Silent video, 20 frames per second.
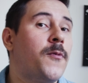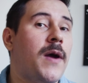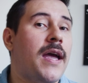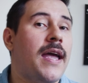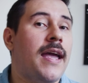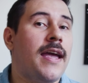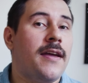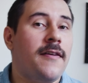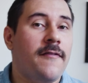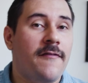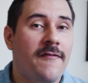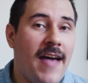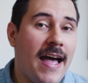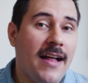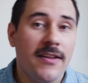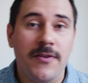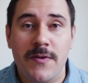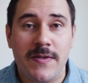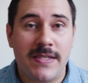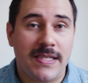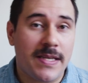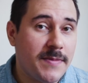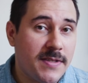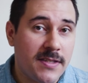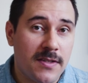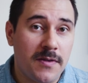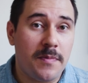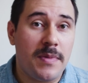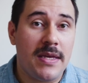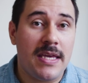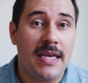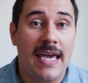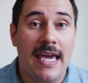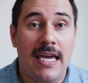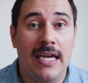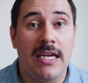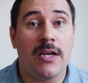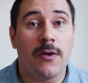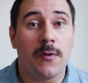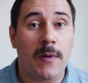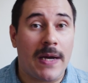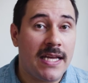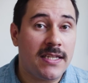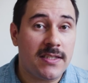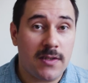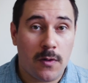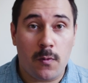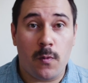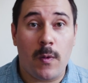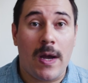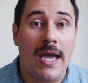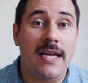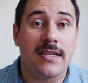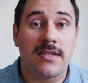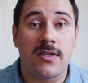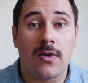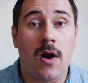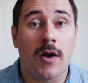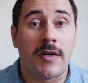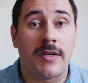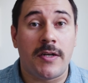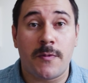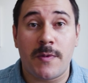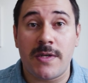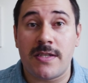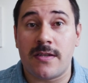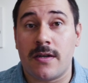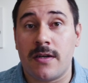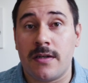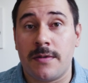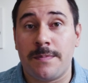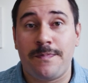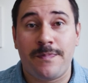way, value seems to be a great way to garner return,